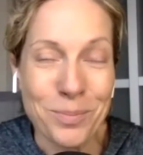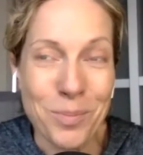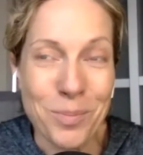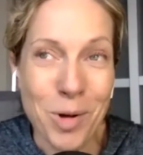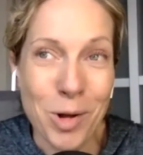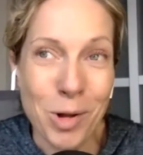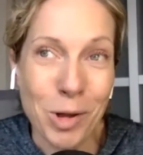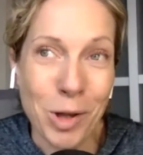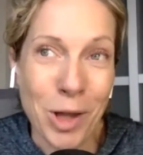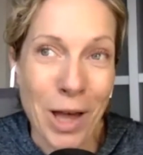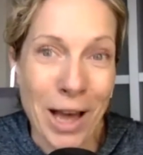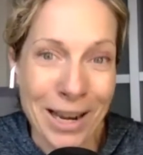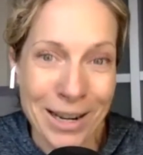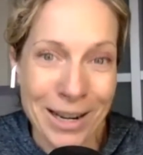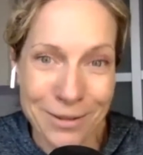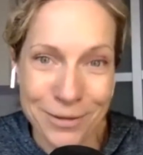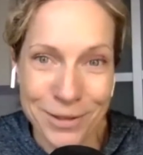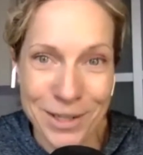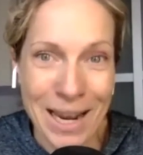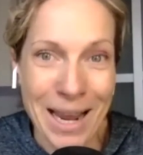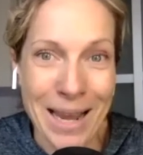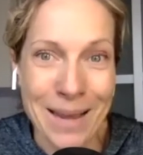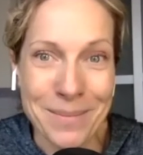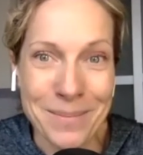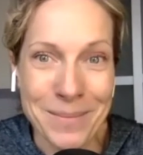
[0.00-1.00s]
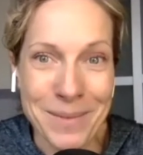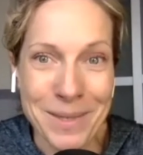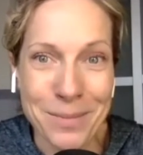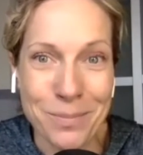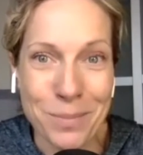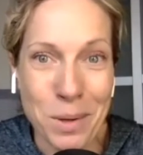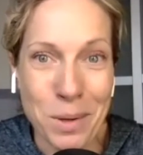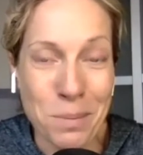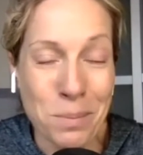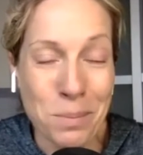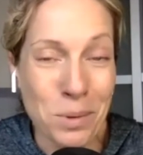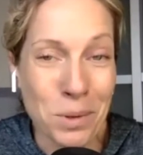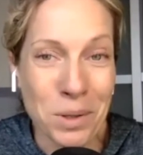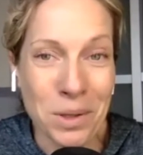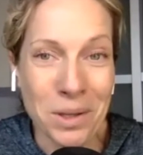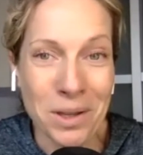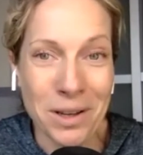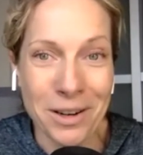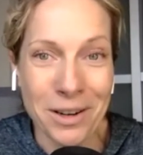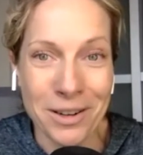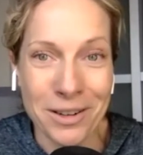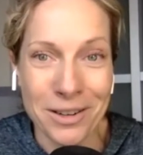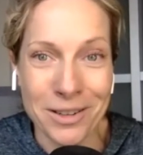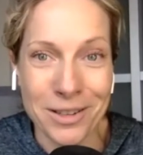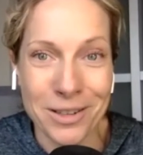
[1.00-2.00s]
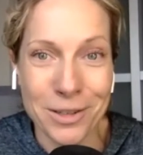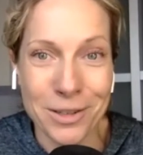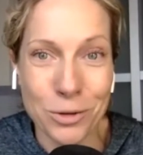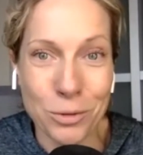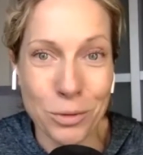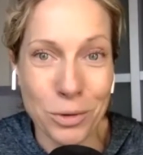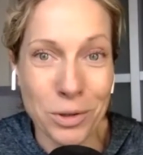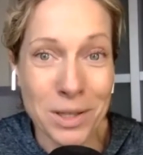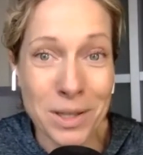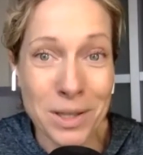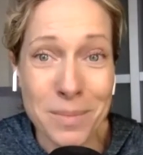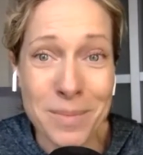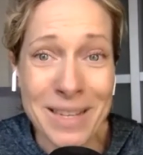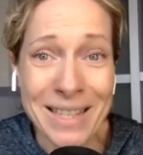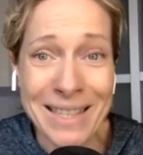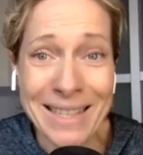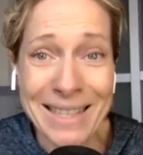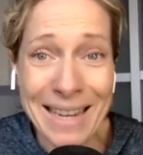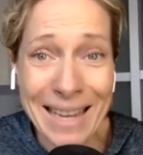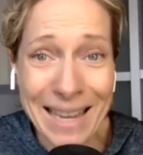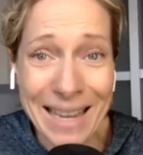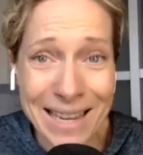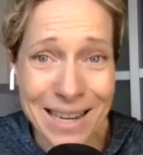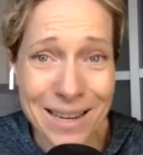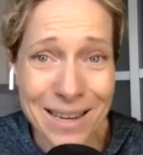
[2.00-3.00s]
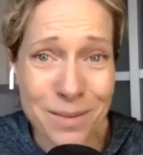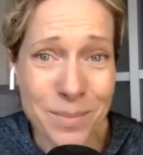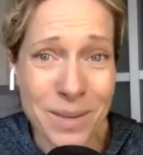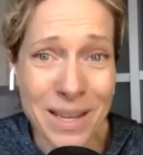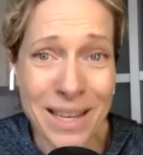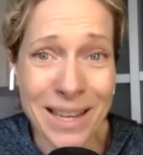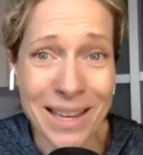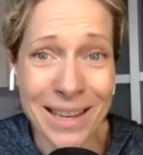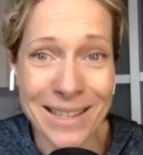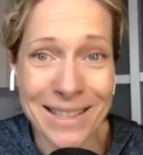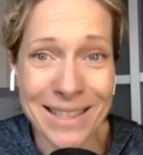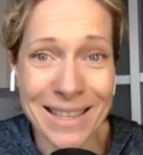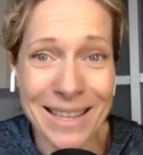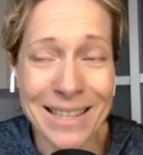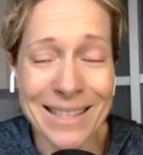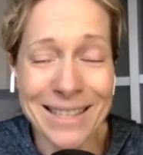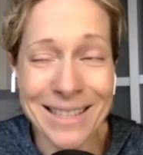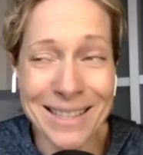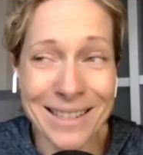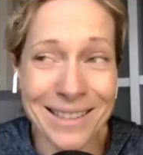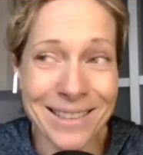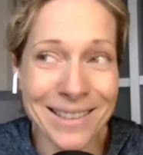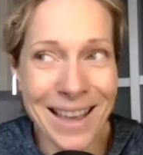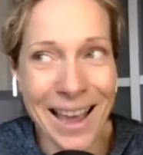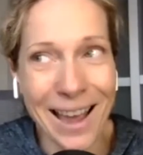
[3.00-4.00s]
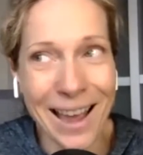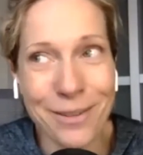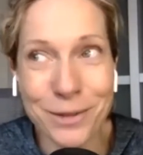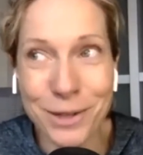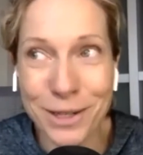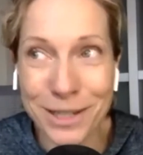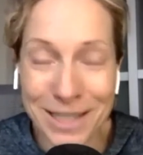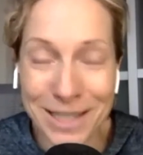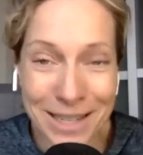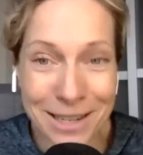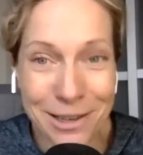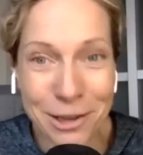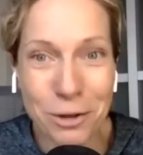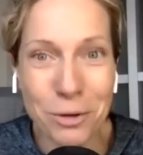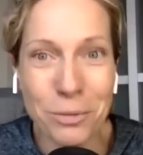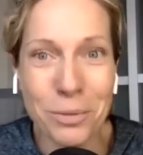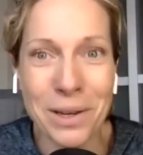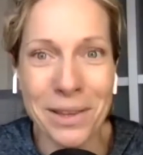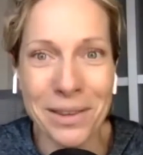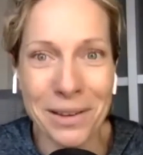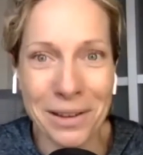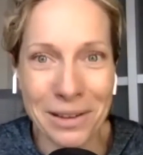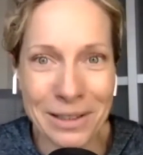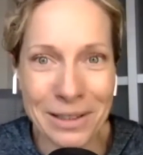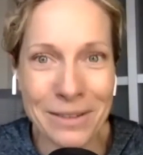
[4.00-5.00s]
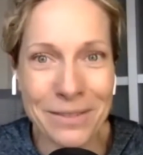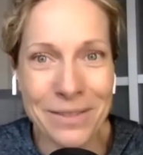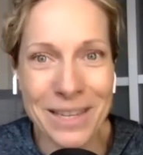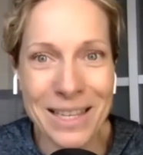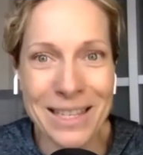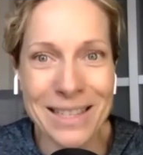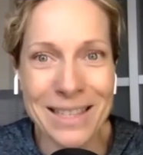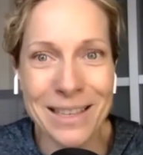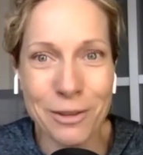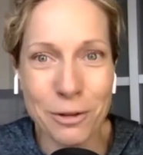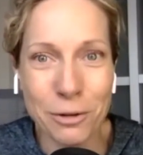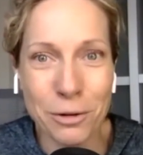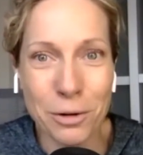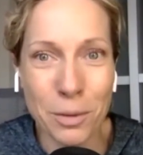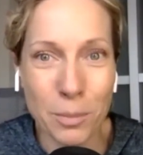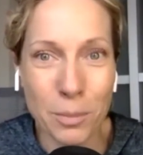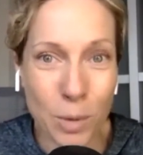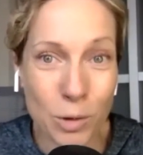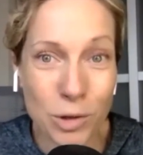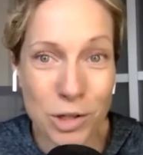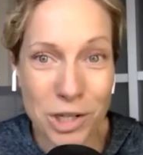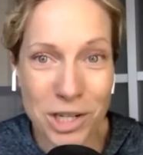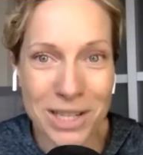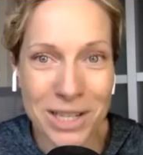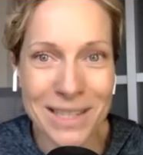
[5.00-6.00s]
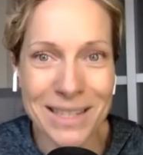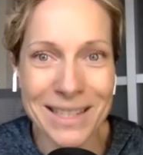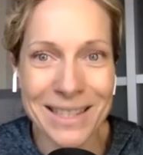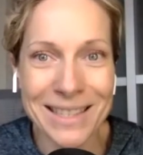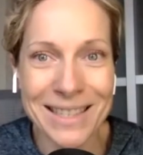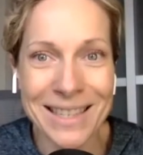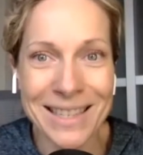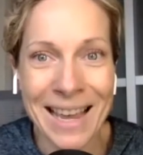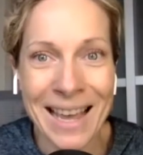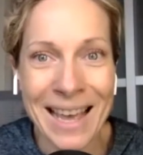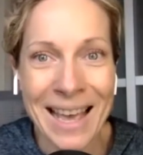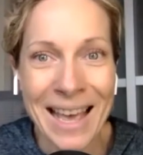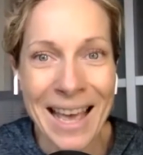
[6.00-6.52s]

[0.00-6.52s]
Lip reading: a lot of times people are sorely mistaken because they still have to deal with all of these other emotions.